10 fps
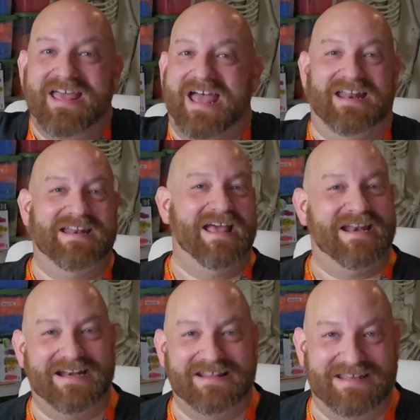Hadn't
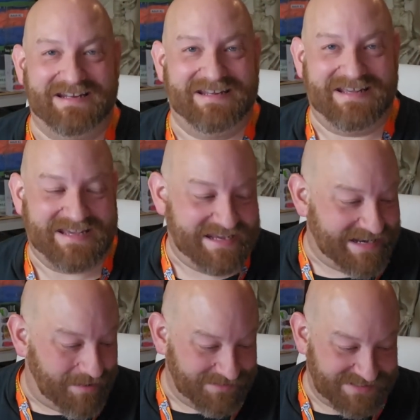had anything to eat.
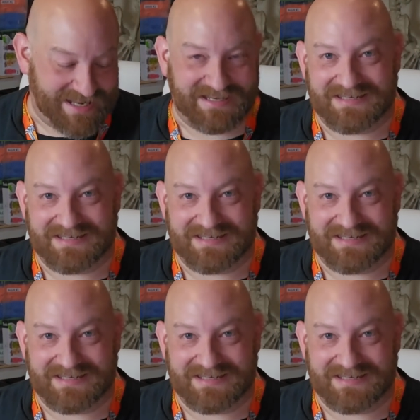I was like